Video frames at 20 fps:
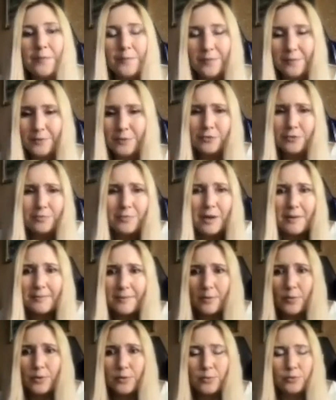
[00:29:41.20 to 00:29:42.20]
You
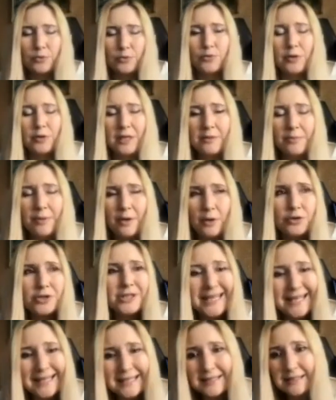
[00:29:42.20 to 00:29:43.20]
remember when we were talking about
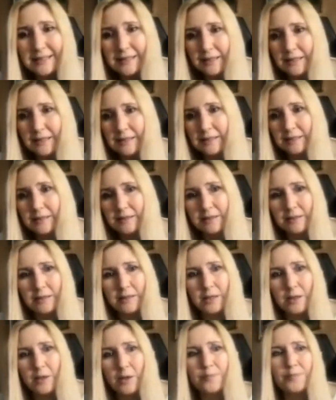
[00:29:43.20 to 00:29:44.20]
tenses,
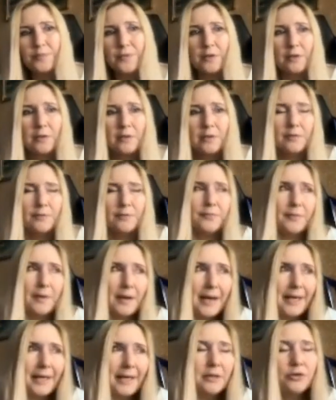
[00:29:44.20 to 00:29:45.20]

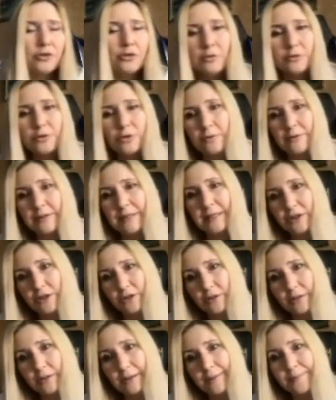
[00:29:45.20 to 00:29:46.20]
I told you that
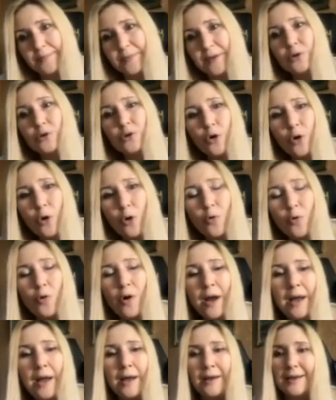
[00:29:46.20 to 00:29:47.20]

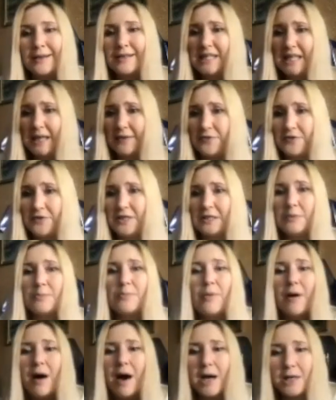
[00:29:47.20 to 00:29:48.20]
no definite
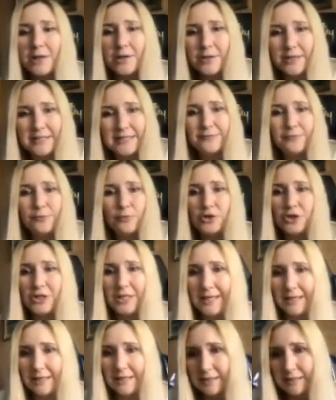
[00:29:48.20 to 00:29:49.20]
markers for
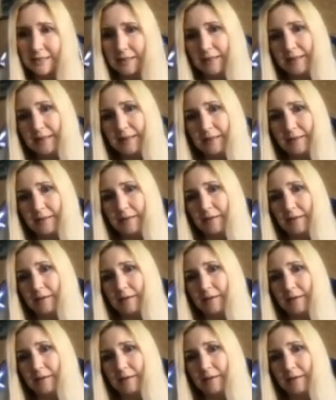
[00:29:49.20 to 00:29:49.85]
tenses.